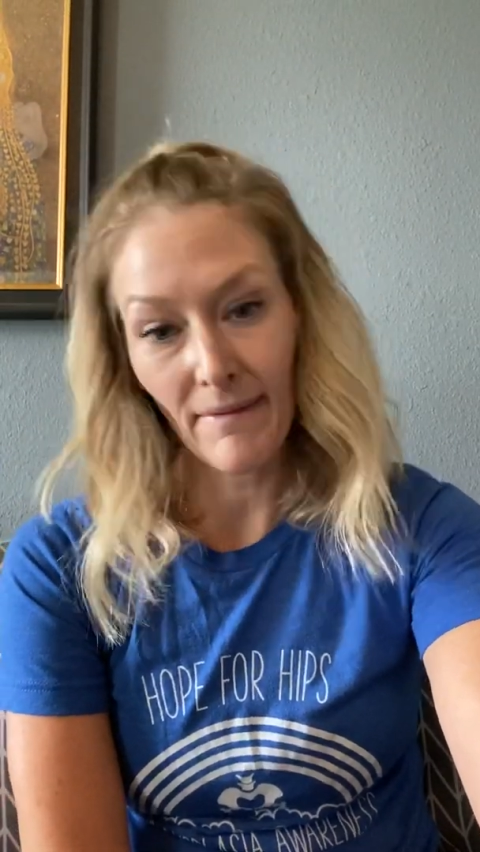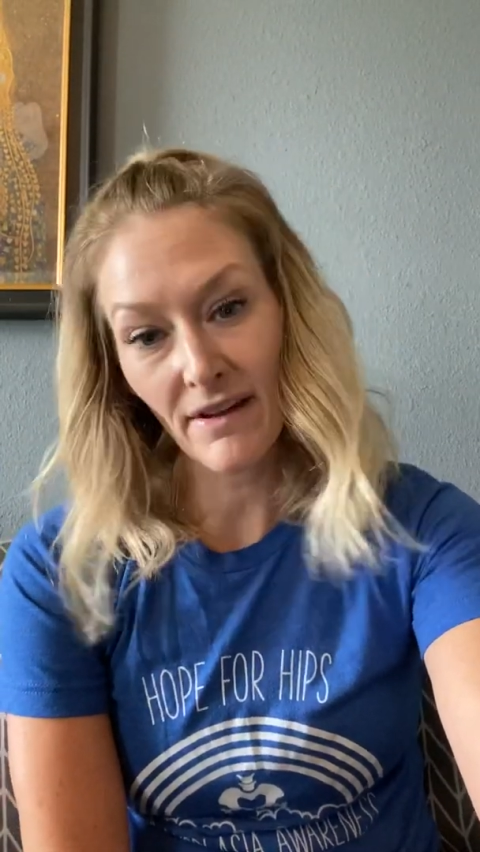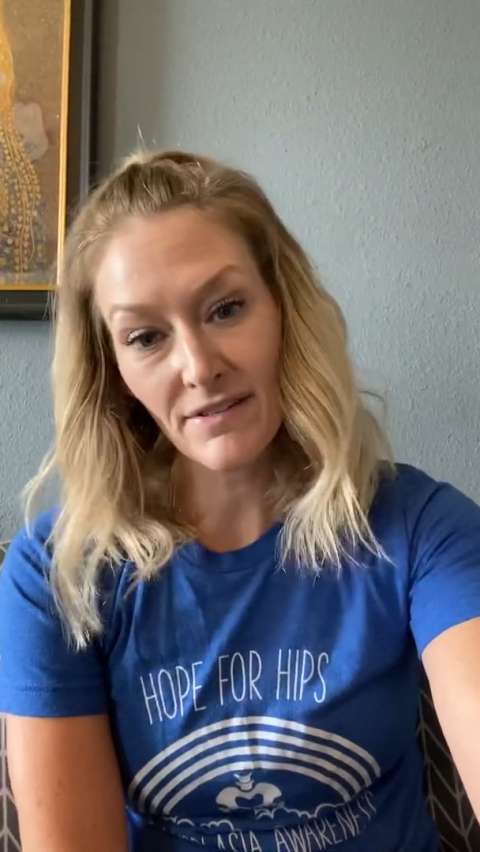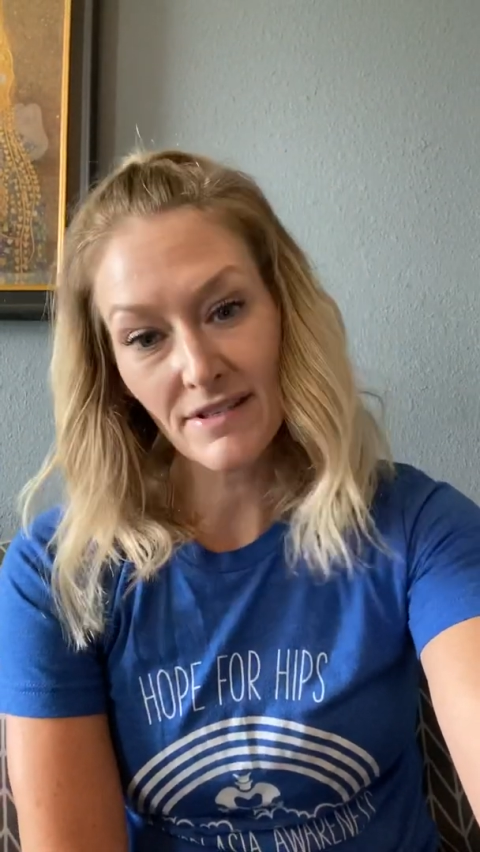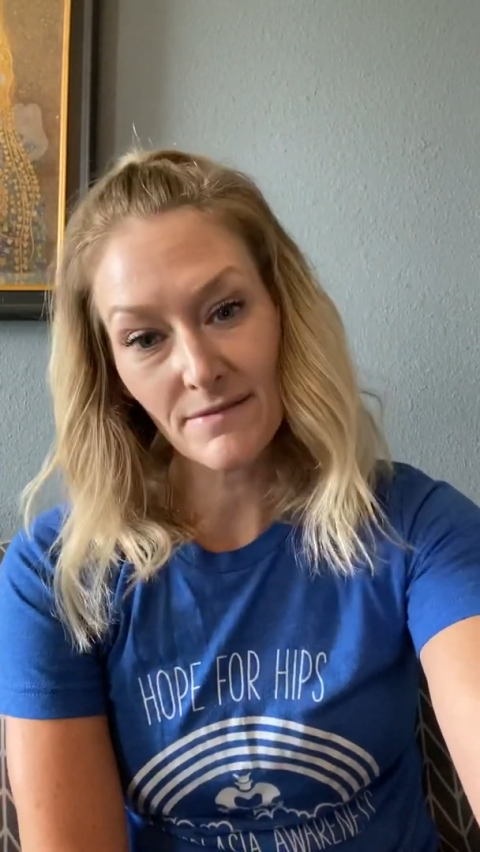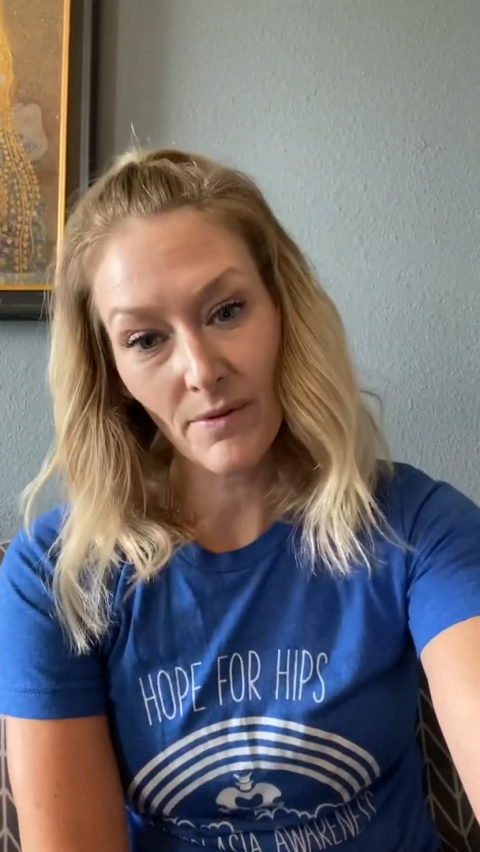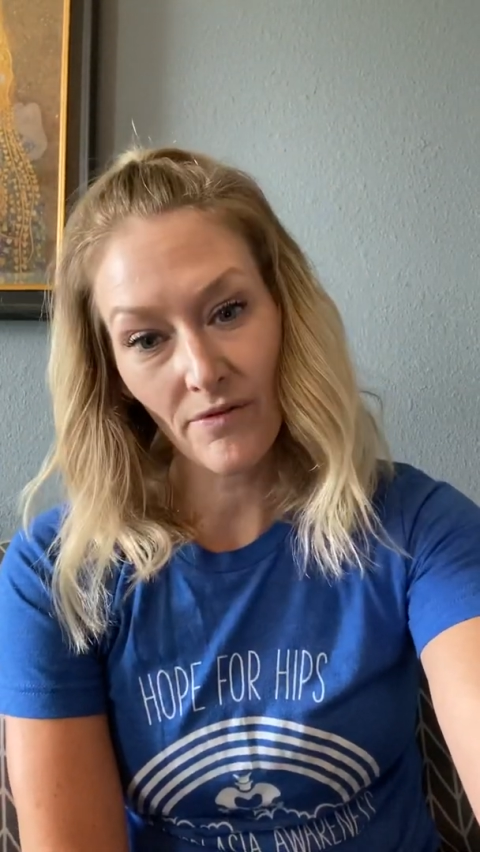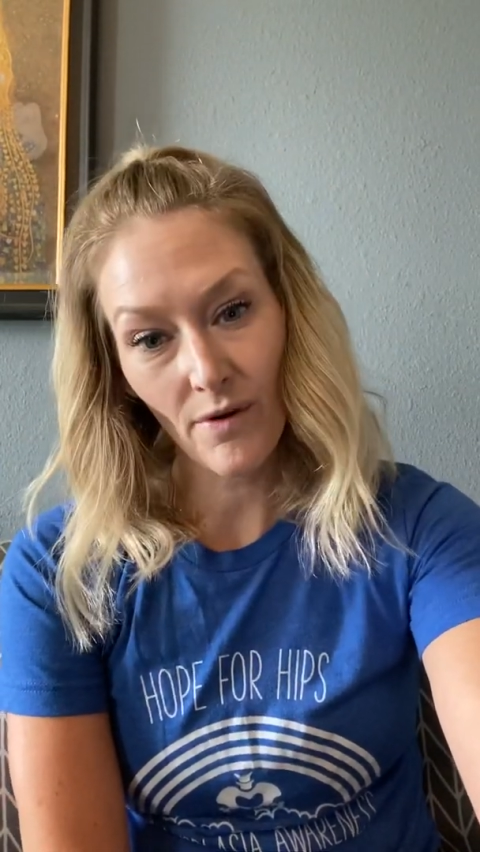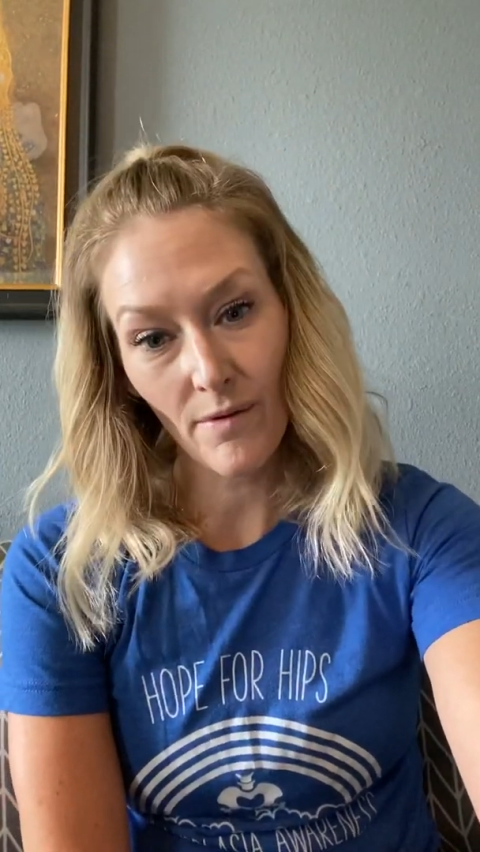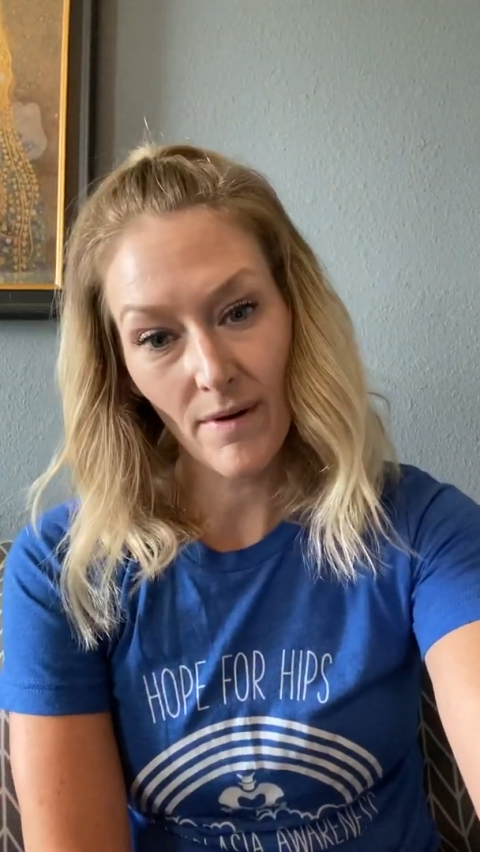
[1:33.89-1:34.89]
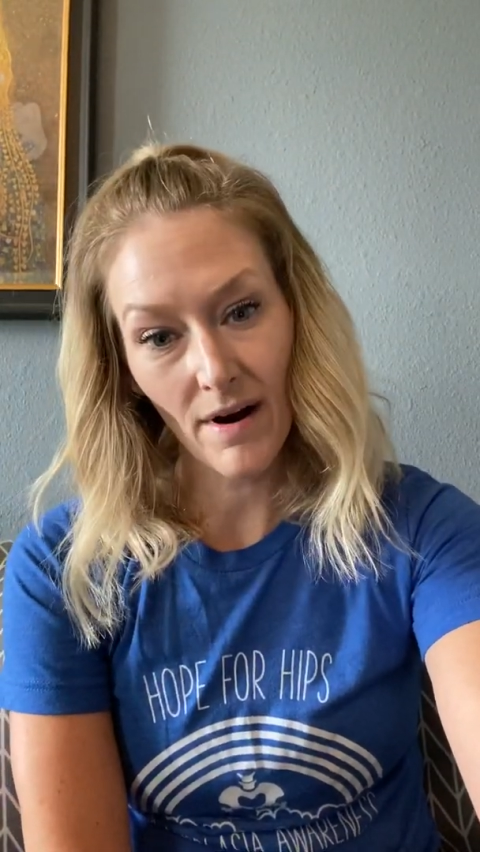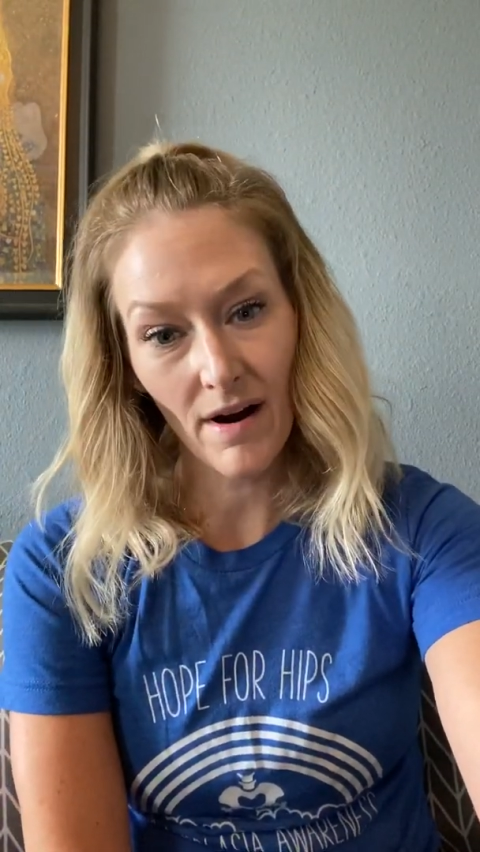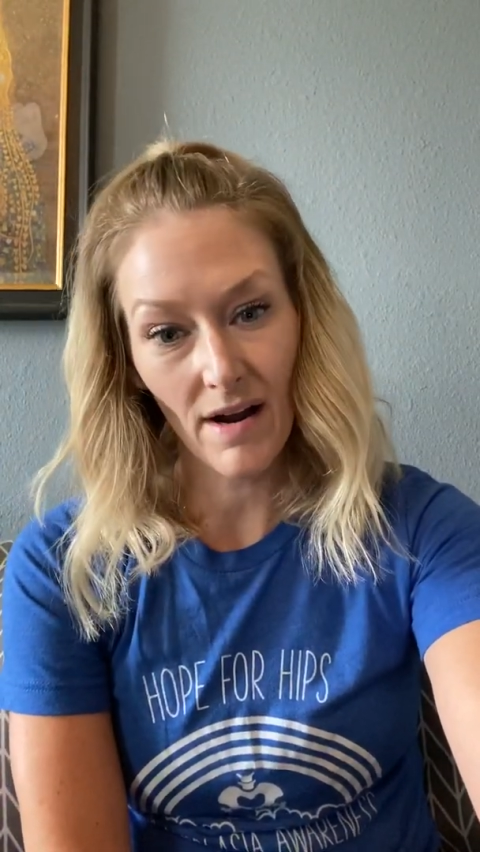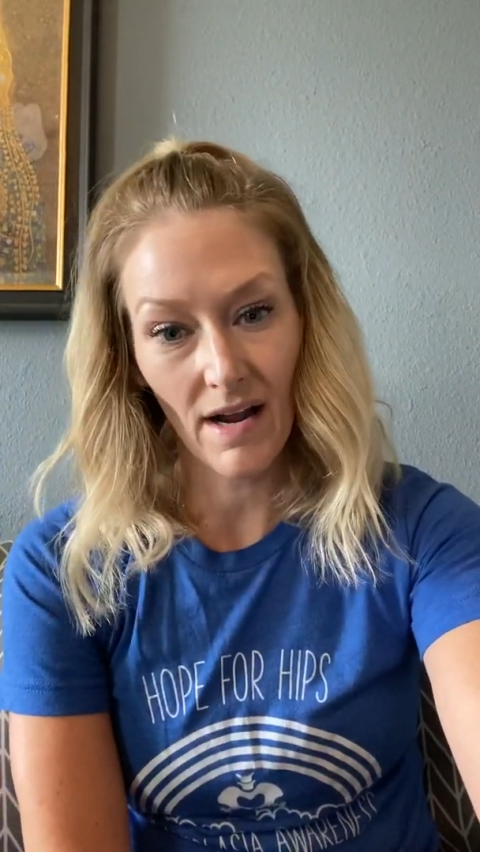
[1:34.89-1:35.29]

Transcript: miles before work.